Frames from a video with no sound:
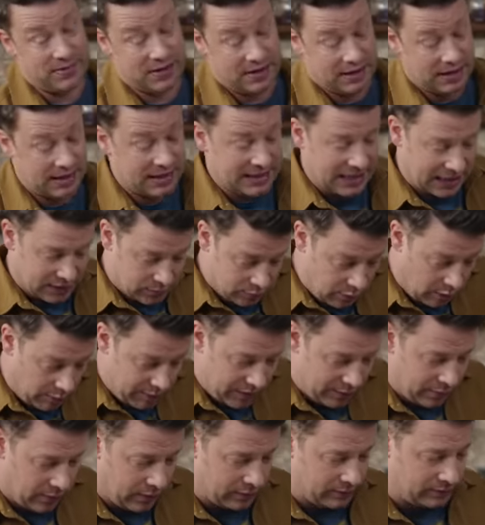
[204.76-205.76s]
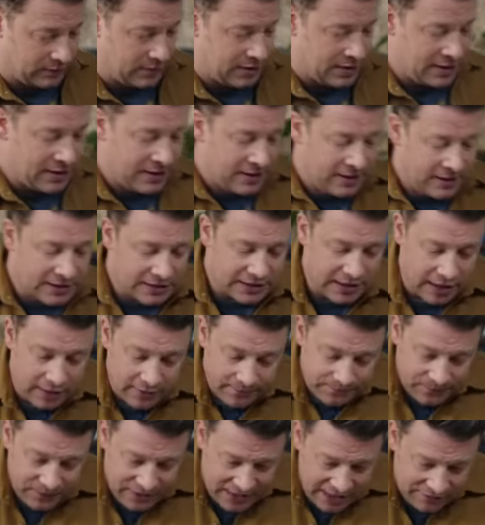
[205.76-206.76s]
Okay, that's what we want. So
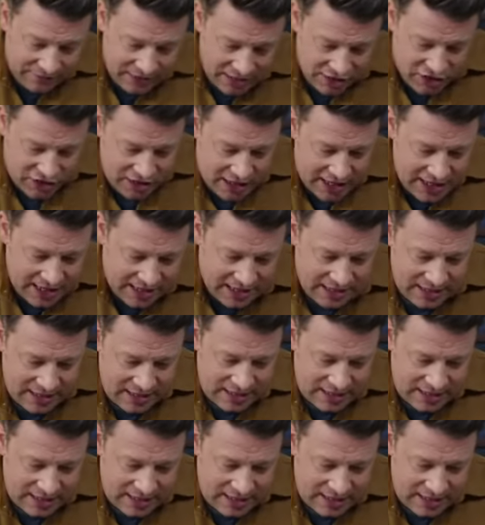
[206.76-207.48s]
give it a shake.